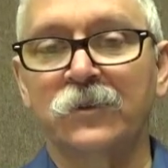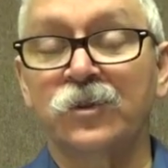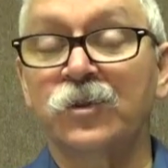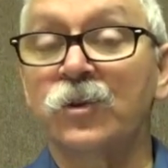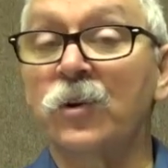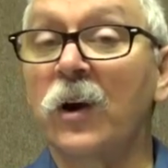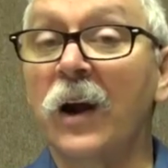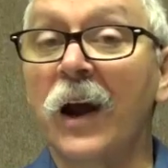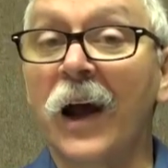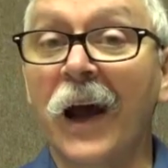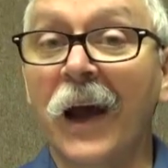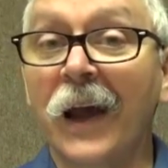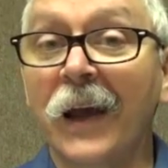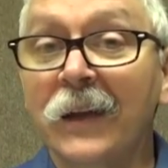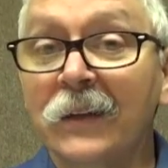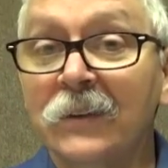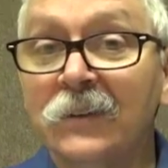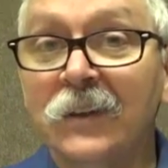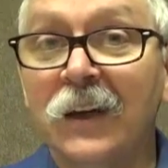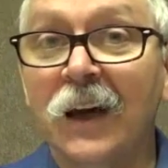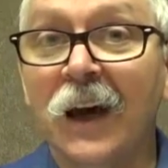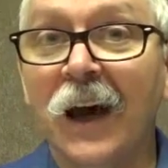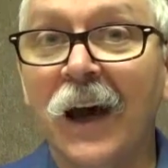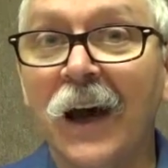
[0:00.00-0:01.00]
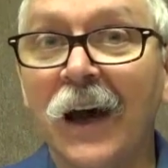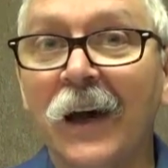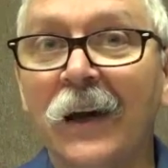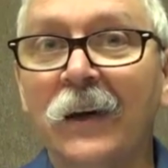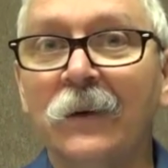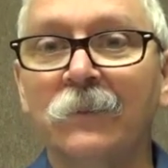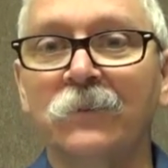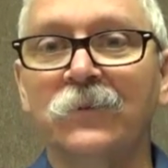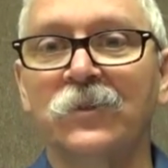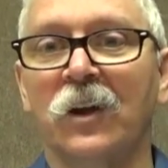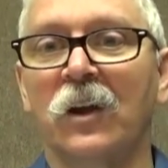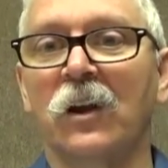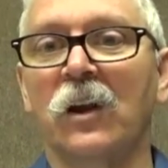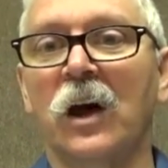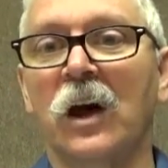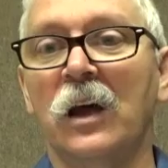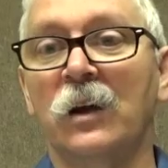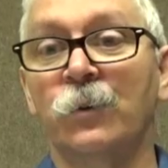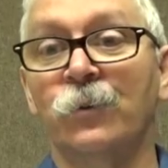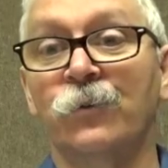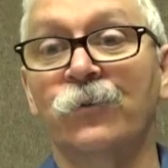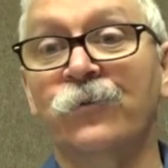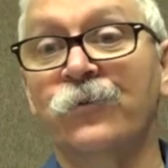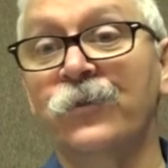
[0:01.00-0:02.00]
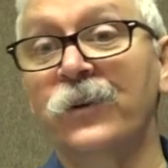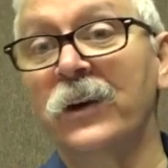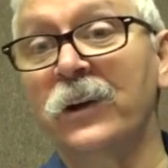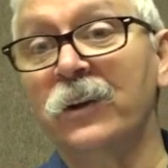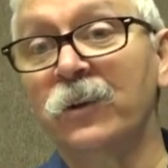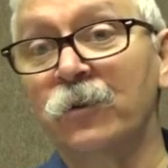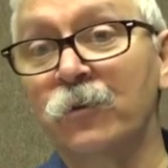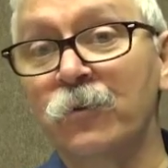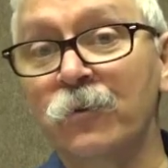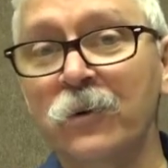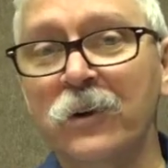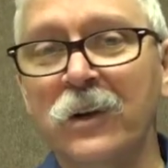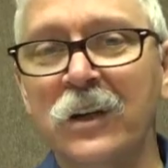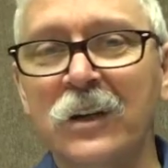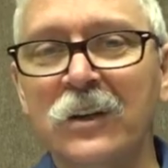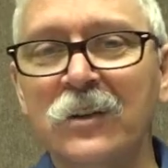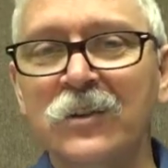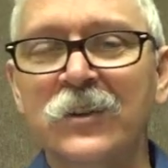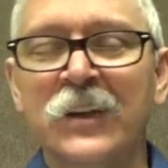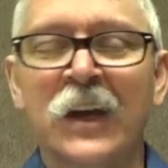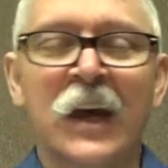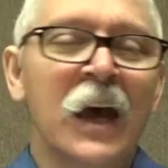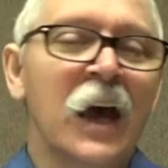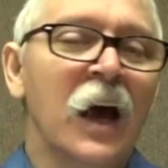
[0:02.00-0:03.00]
trying times, a lot of victories,